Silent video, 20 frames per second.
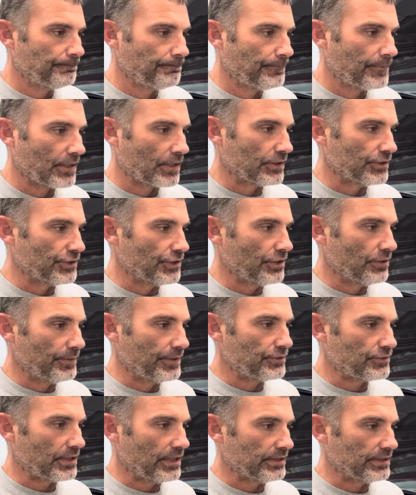Because you know, we
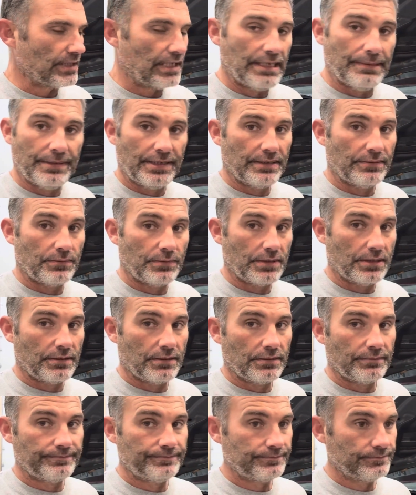tried timing
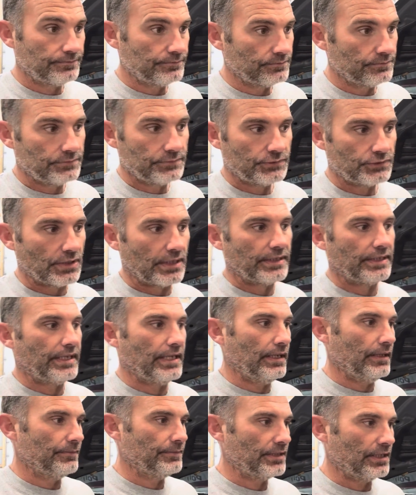everywhere, tried
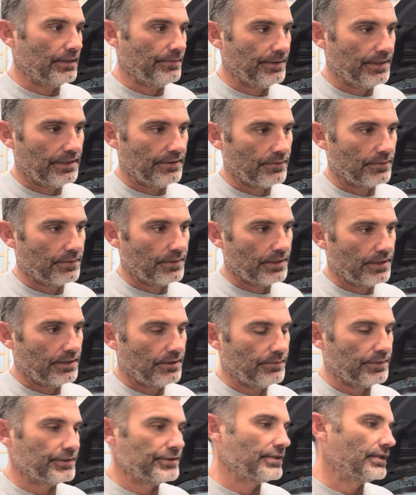cam timing everywhere,
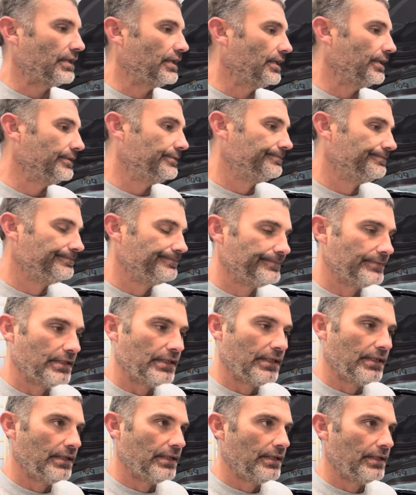we tried
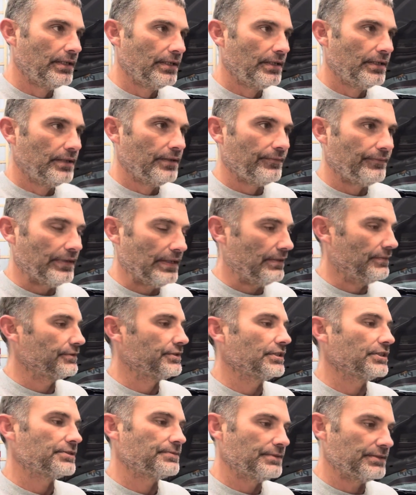valve
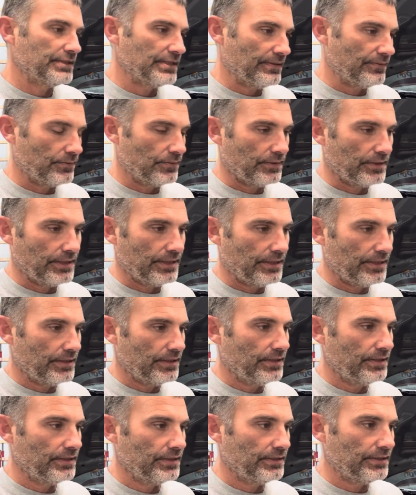adjustments
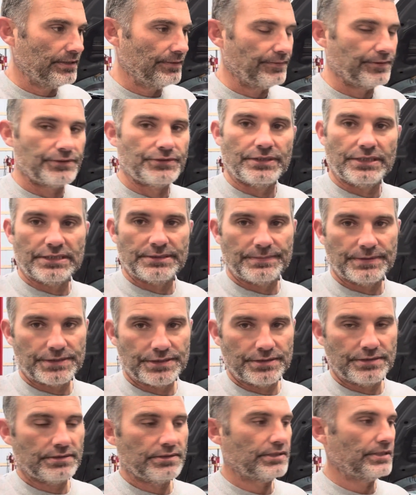everywhere, different
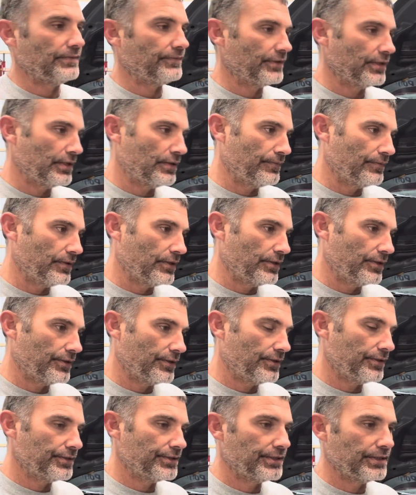transmissions, different
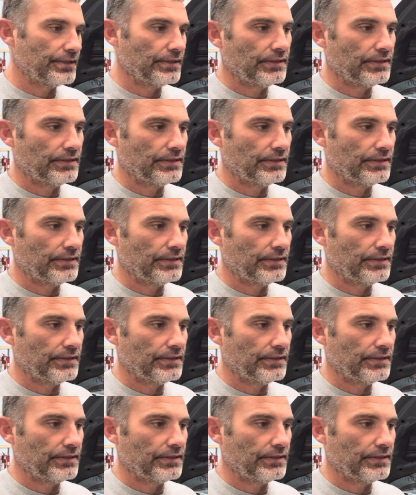converters,